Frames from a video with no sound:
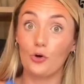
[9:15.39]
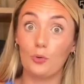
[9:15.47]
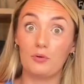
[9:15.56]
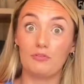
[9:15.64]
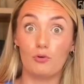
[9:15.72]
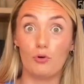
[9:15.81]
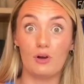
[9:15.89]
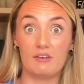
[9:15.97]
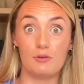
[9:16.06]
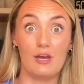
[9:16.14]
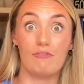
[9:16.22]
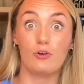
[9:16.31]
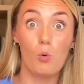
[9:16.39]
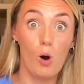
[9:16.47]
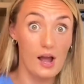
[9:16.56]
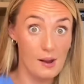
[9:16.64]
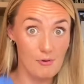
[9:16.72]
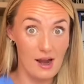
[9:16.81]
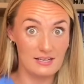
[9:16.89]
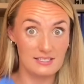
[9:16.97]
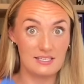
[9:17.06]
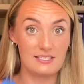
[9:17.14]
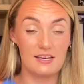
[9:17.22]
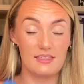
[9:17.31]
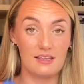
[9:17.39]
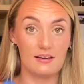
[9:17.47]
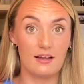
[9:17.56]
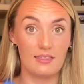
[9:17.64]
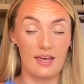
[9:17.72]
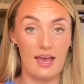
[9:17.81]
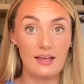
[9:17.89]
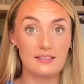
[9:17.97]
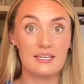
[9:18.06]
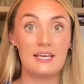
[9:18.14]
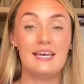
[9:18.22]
or before if you have choir practice, anything like that.